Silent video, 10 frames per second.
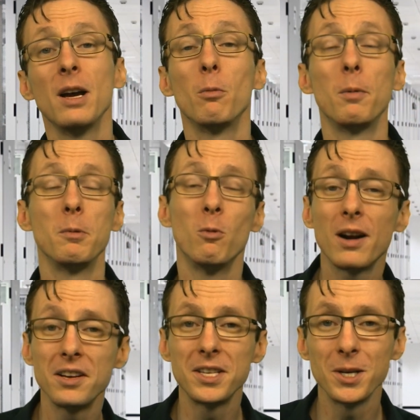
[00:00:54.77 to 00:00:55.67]
What we
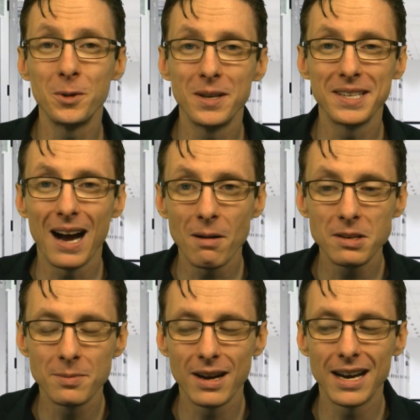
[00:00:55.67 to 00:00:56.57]
wanna do is
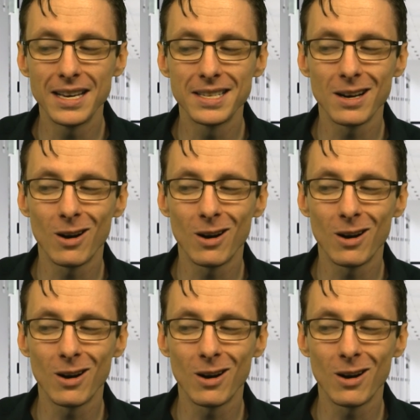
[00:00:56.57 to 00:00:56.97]
optimize